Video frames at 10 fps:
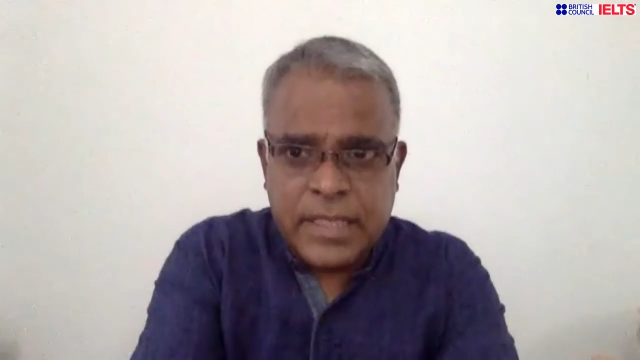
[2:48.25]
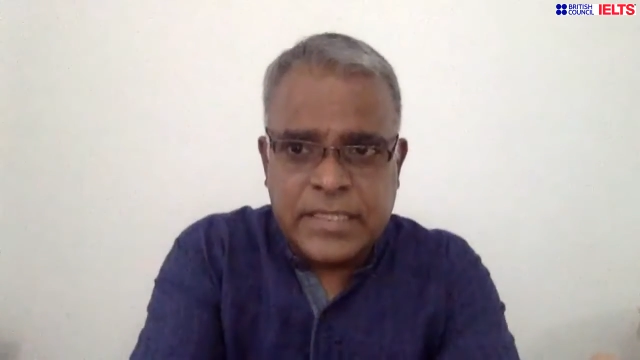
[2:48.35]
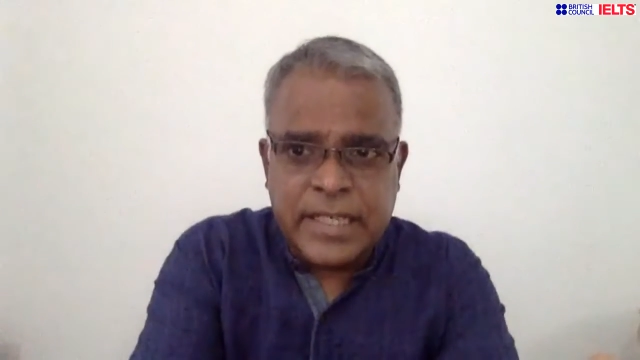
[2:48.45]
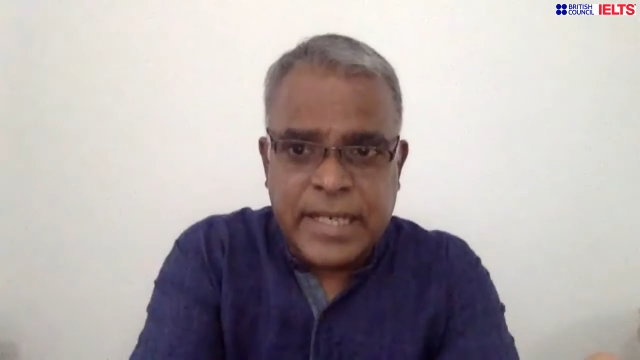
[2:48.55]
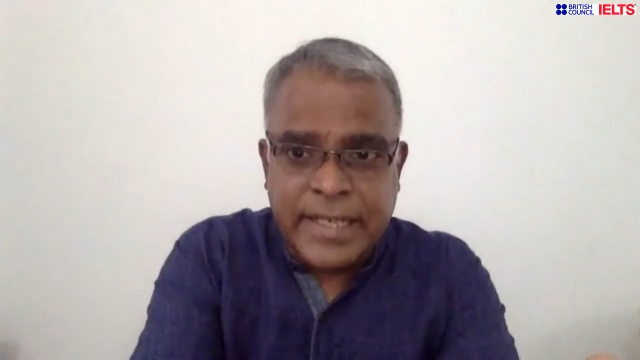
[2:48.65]

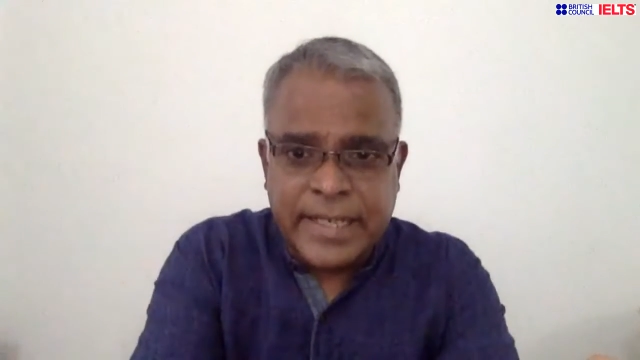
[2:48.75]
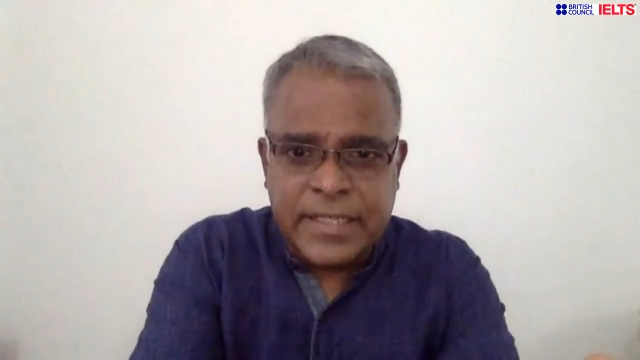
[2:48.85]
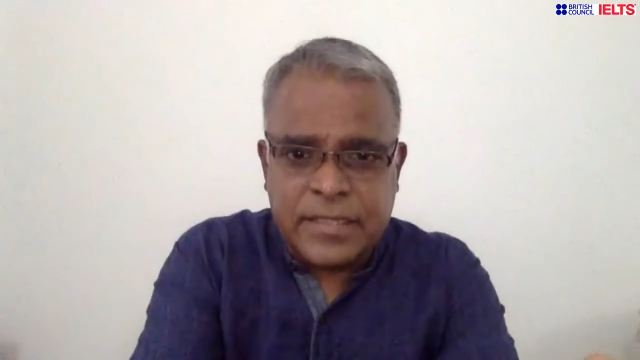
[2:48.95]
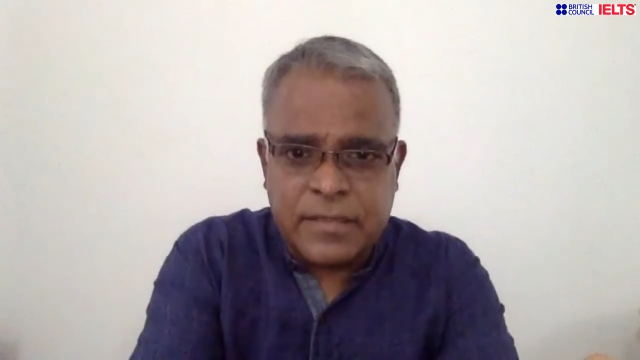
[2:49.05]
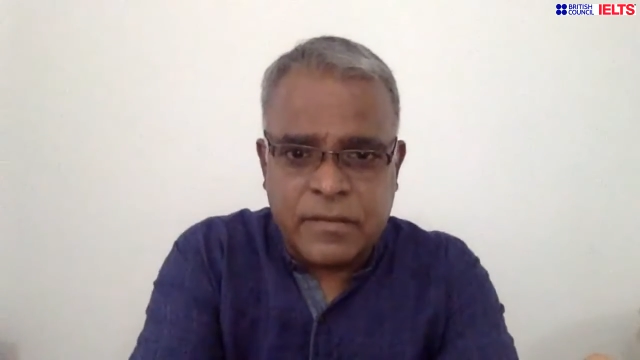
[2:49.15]
It's an
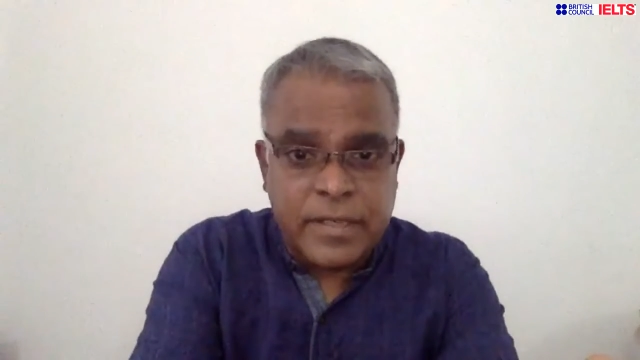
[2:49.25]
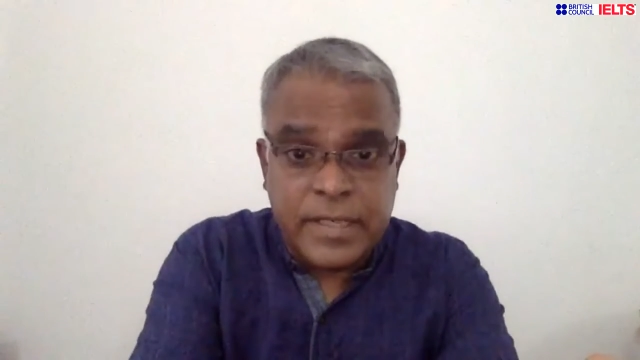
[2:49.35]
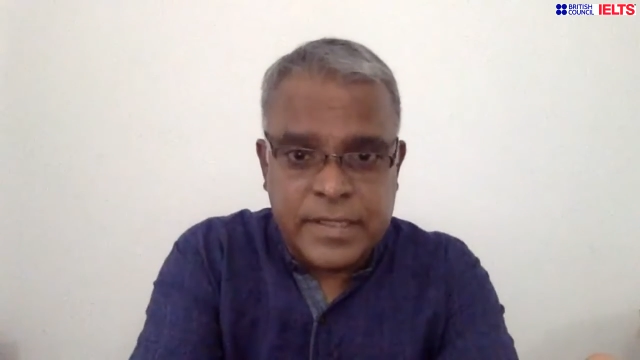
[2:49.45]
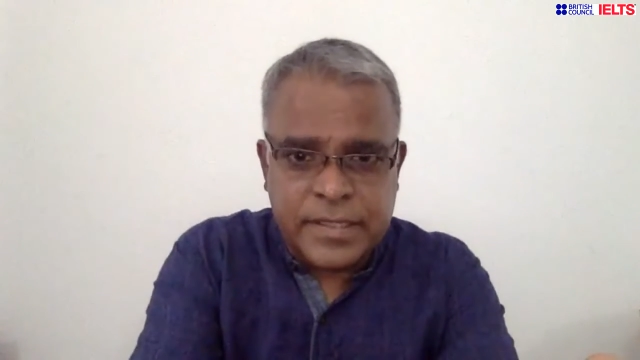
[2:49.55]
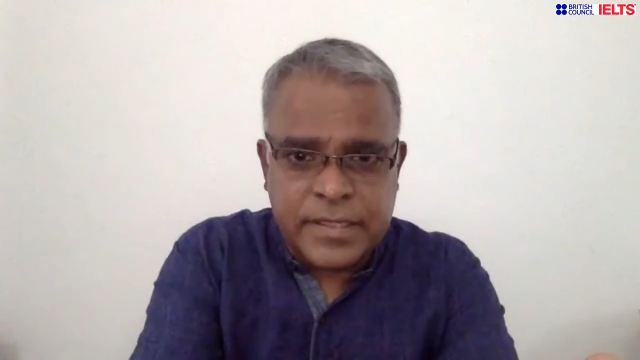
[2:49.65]
intention, not
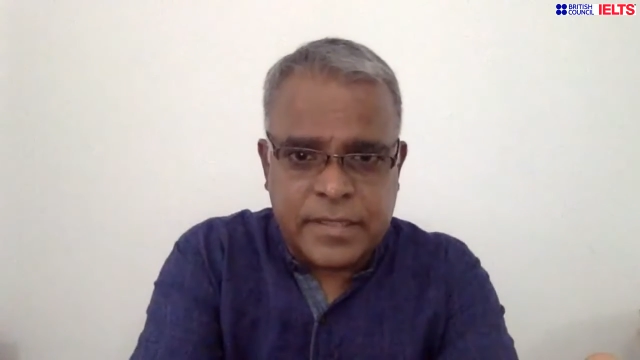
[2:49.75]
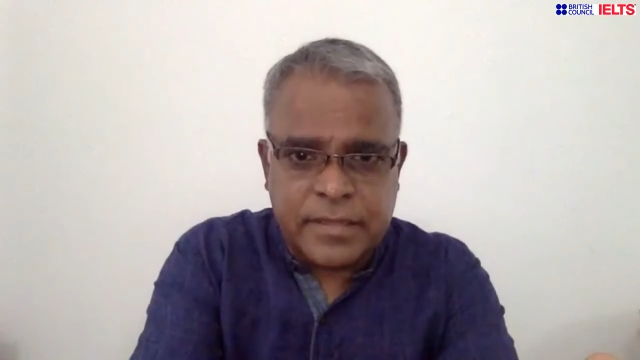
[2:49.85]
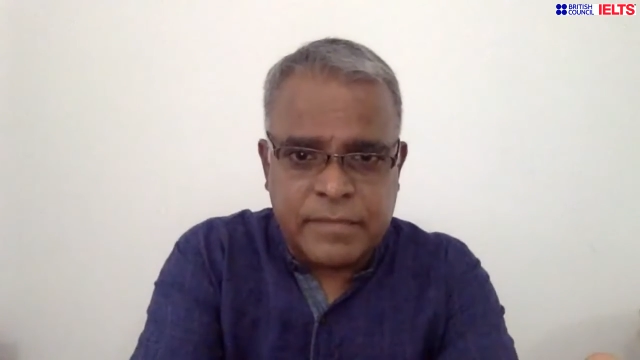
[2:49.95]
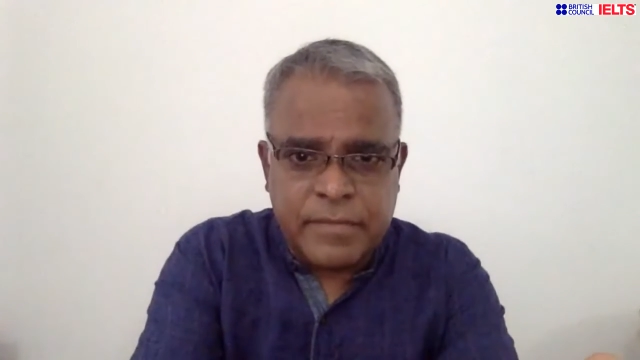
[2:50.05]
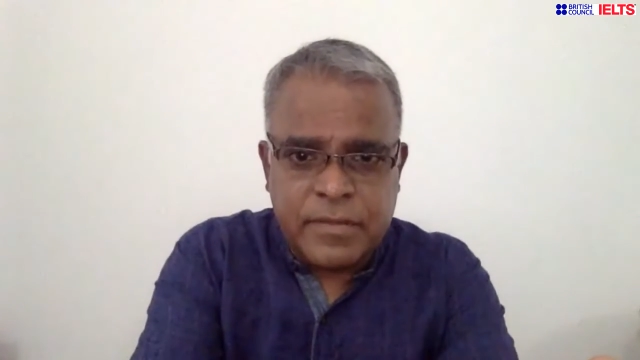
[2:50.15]
a decision.
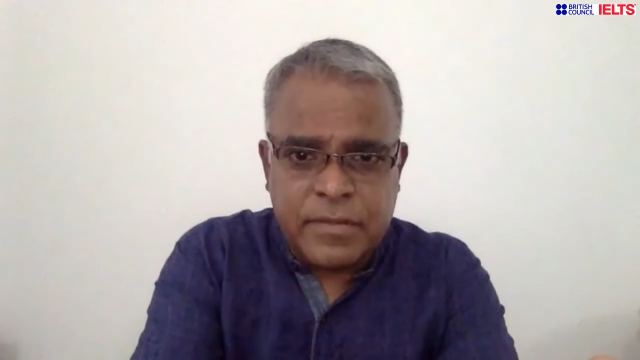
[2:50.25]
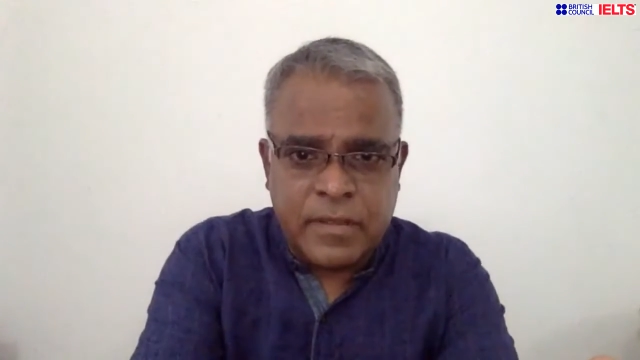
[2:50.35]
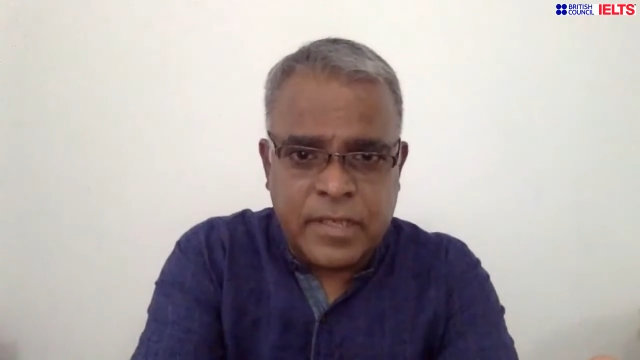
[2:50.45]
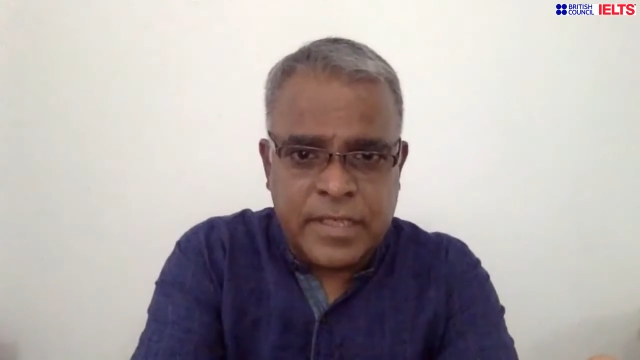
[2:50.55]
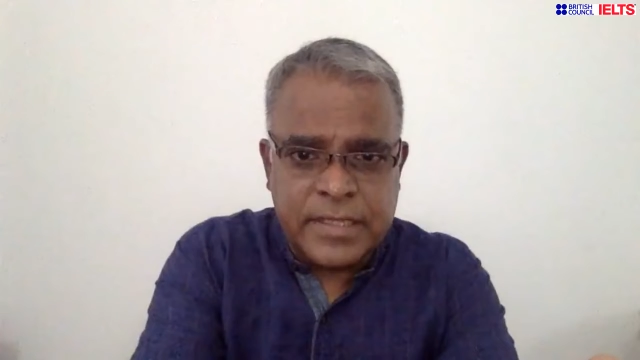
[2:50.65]

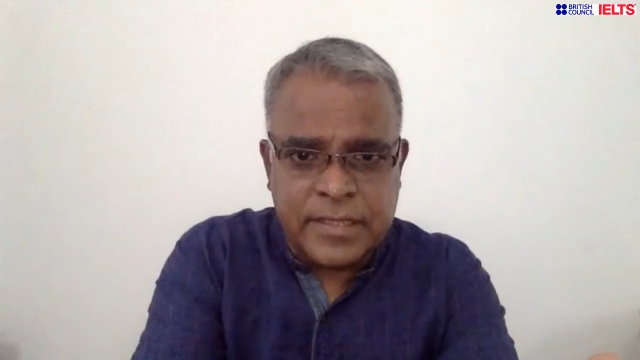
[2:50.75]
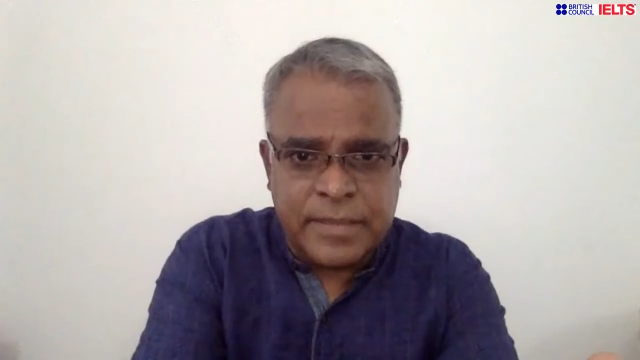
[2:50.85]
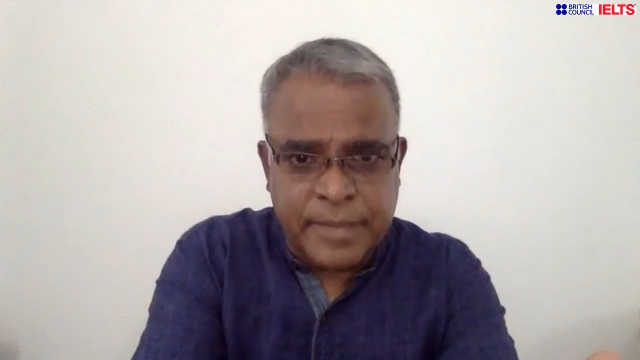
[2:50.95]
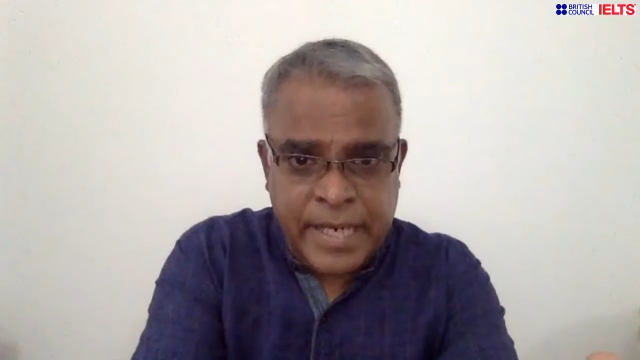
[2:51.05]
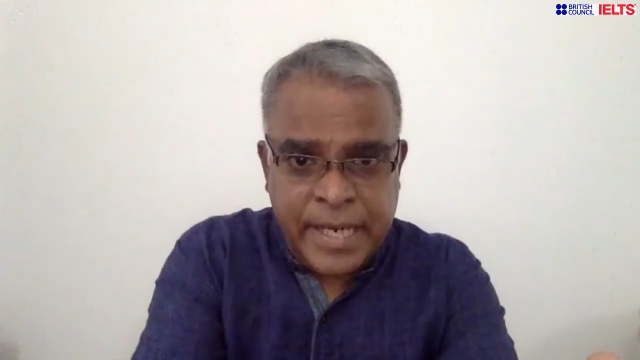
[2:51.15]
Not a
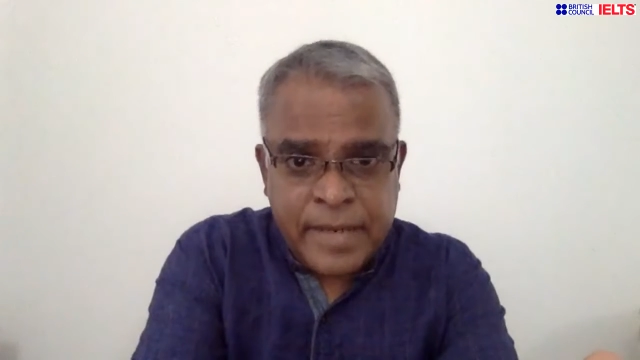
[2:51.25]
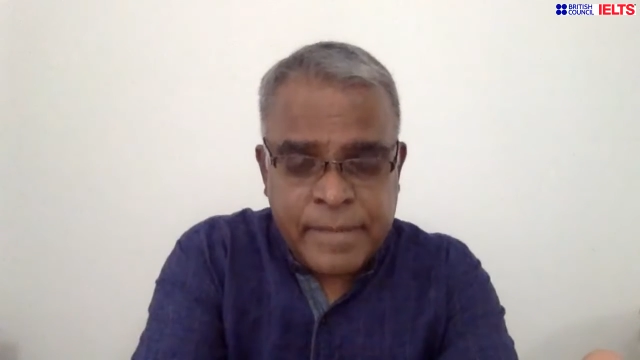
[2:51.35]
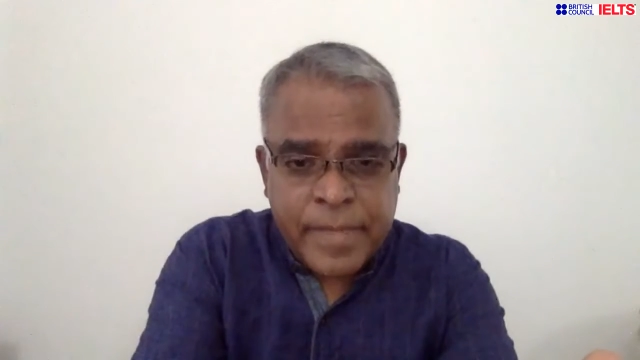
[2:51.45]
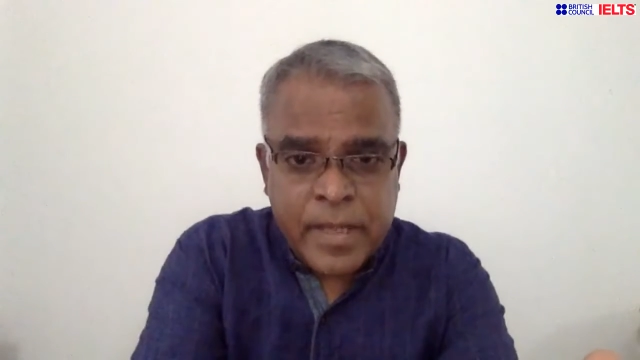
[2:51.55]
decision made.